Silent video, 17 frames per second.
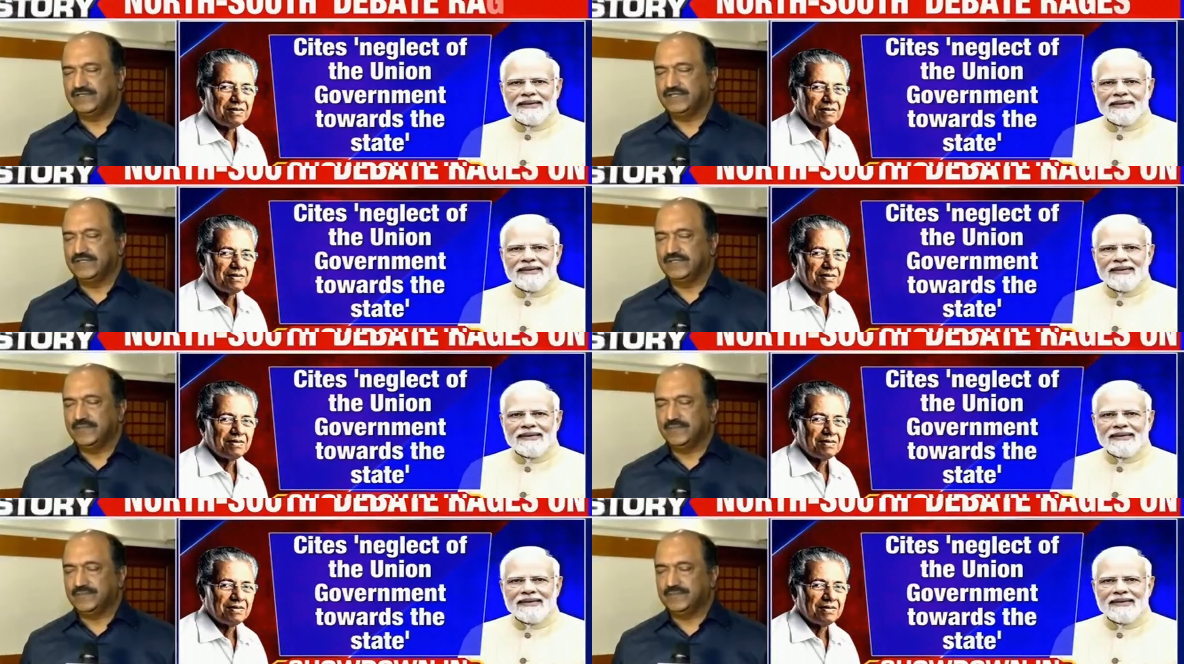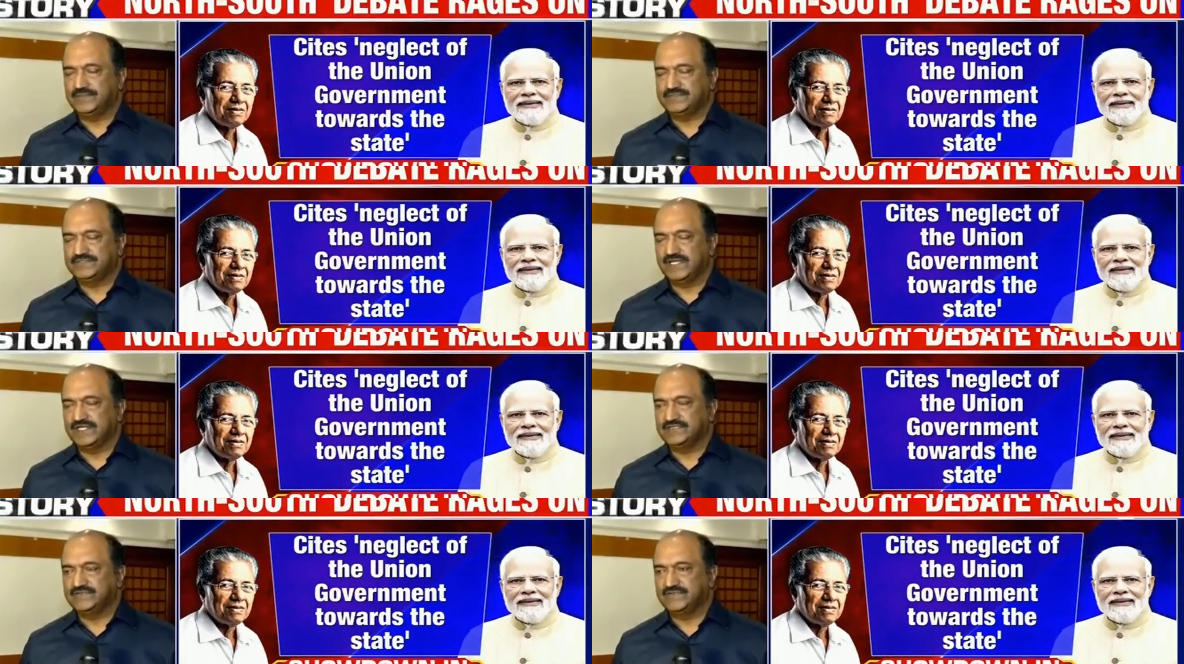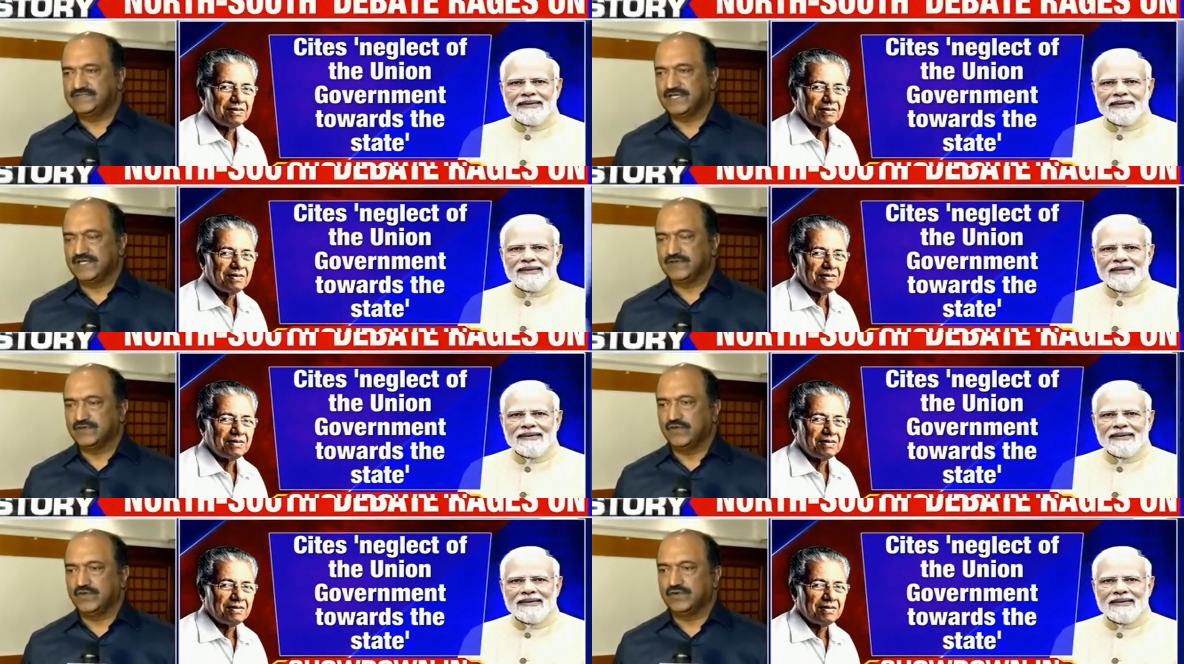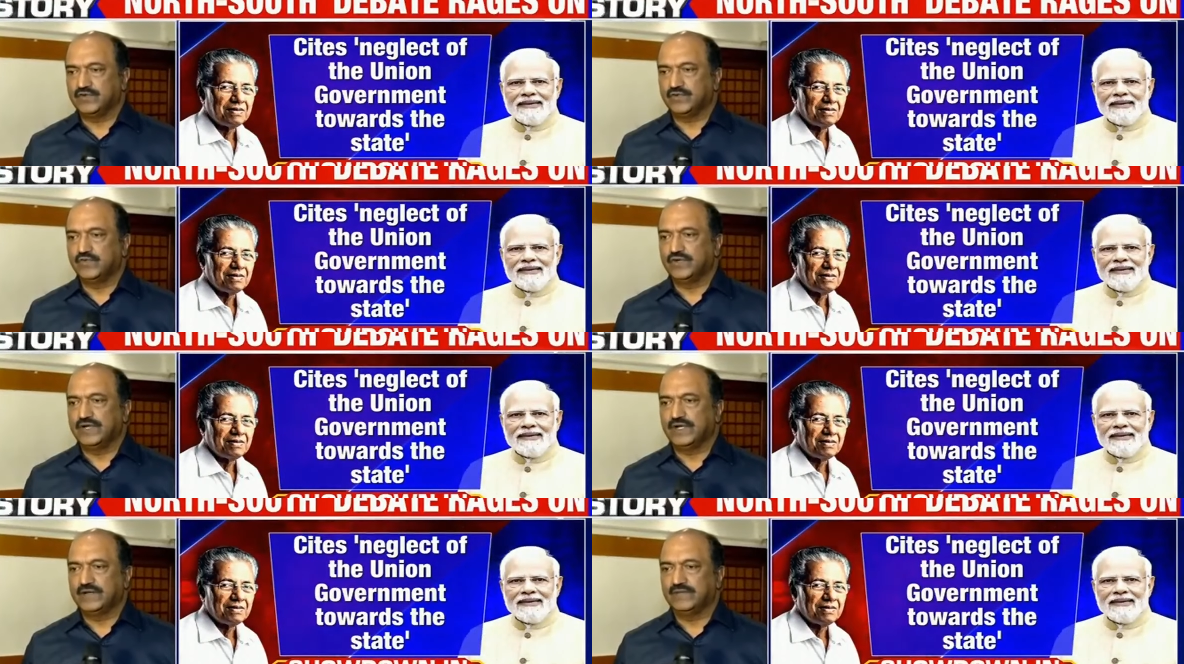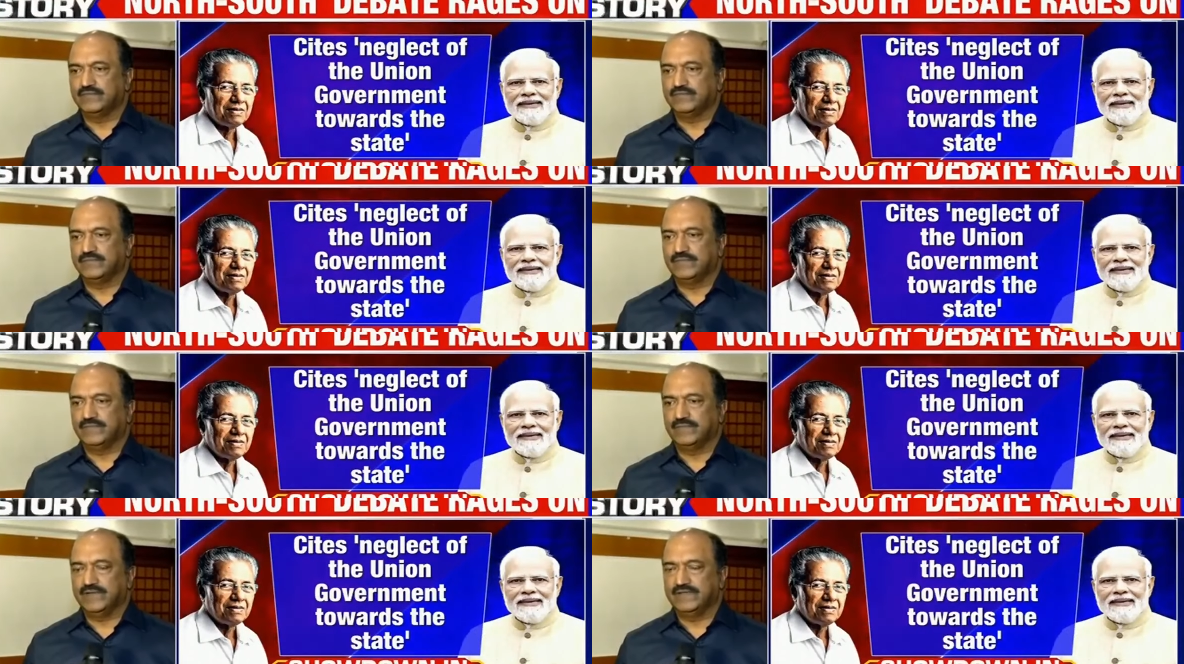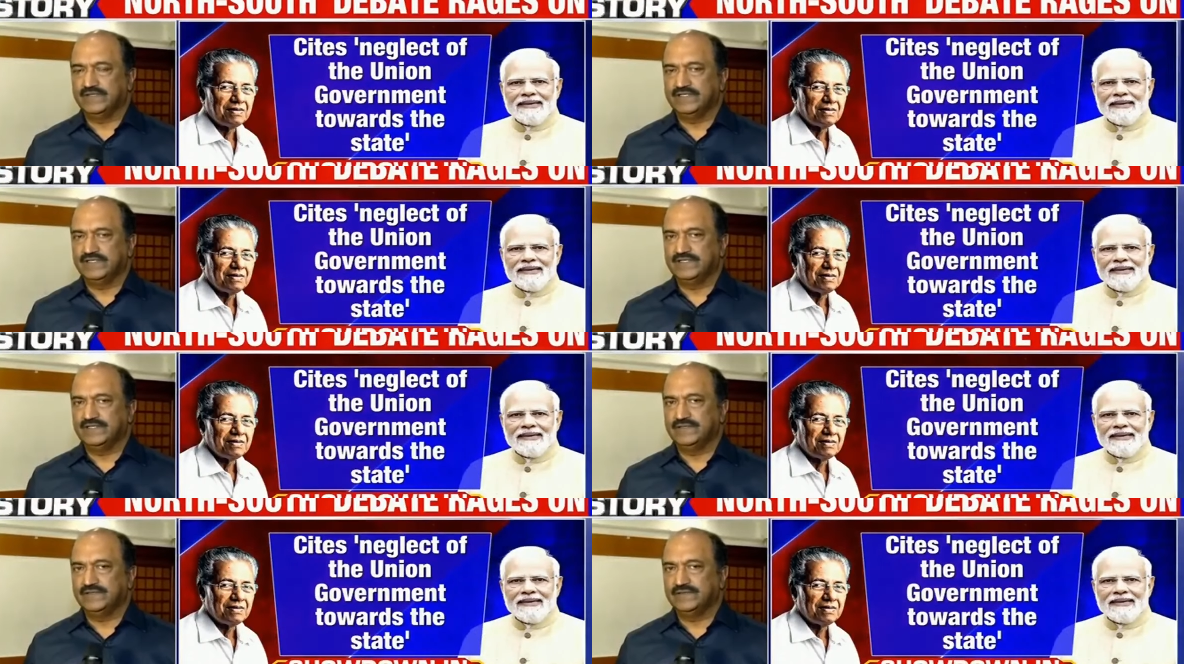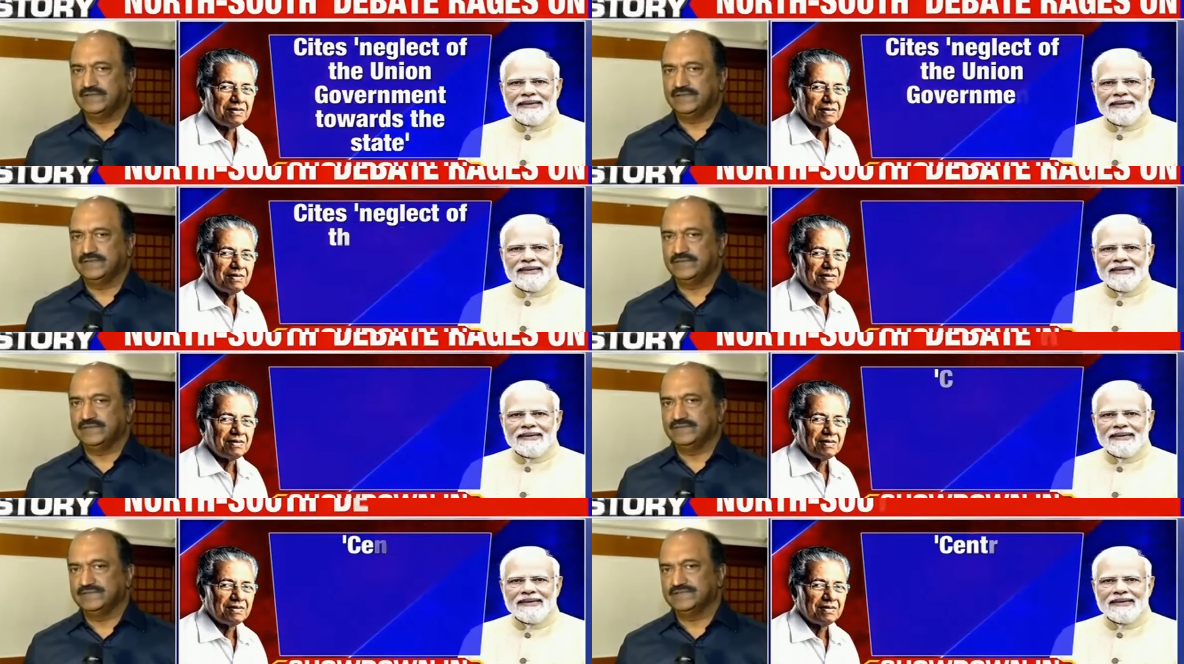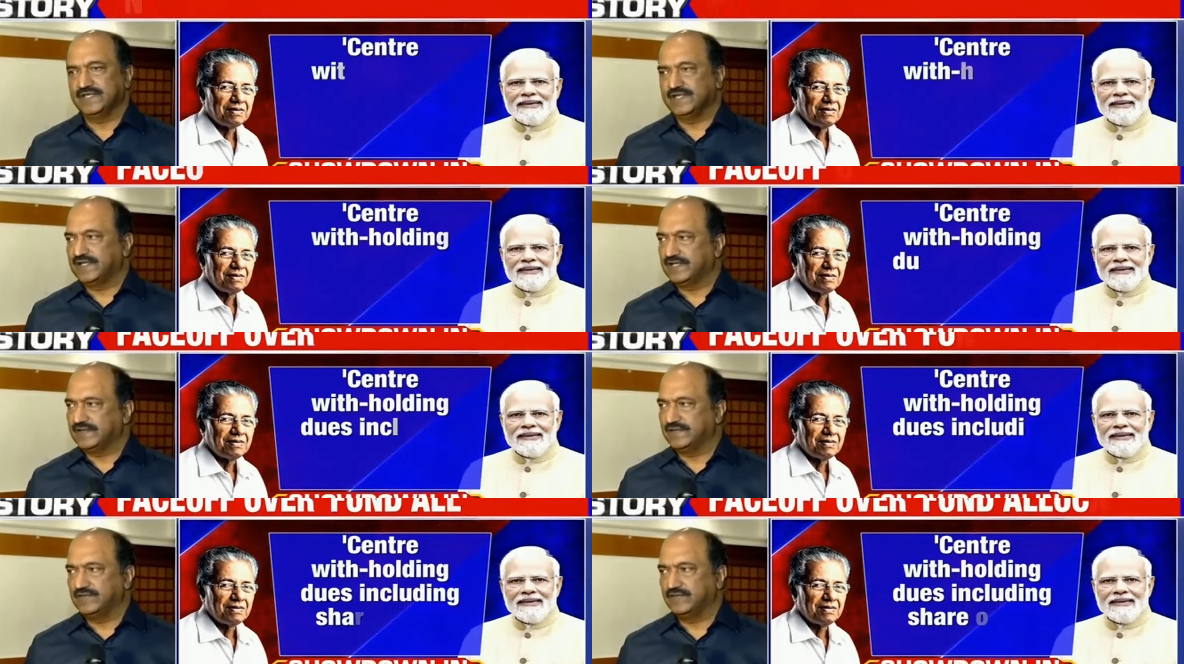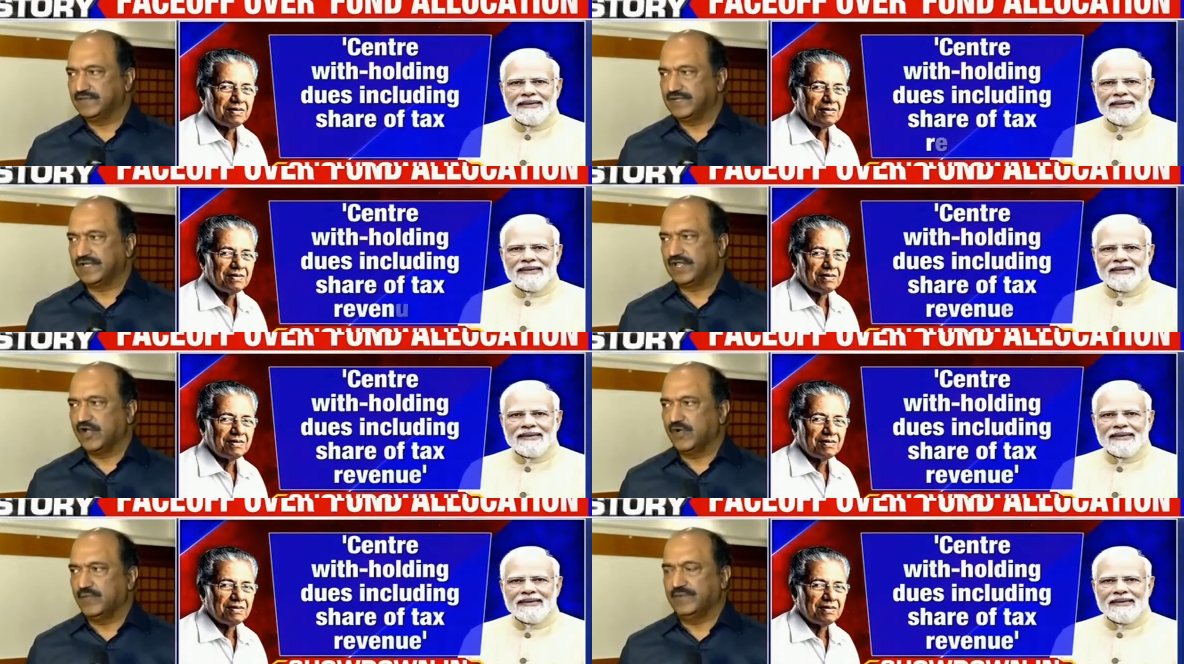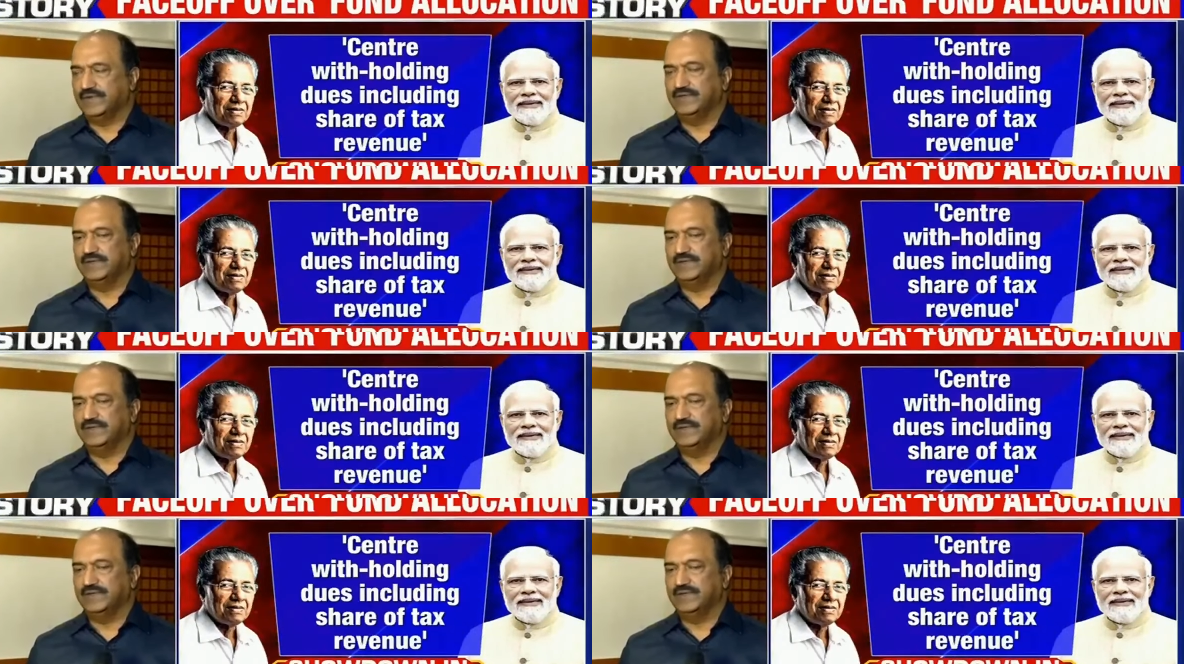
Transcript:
Speaker 1: states which are not ruled on by the union government.